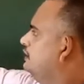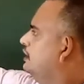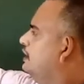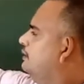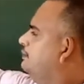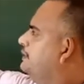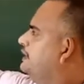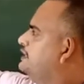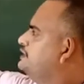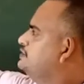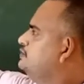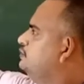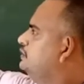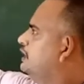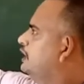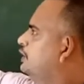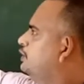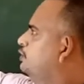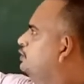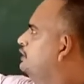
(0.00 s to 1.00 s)
the operations
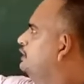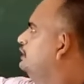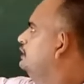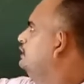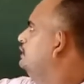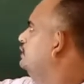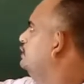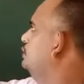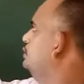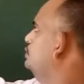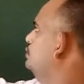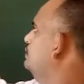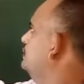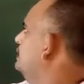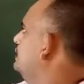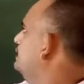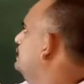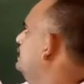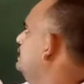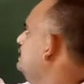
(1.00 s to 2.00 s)
we are doing?
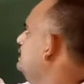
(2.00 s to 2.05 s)
Union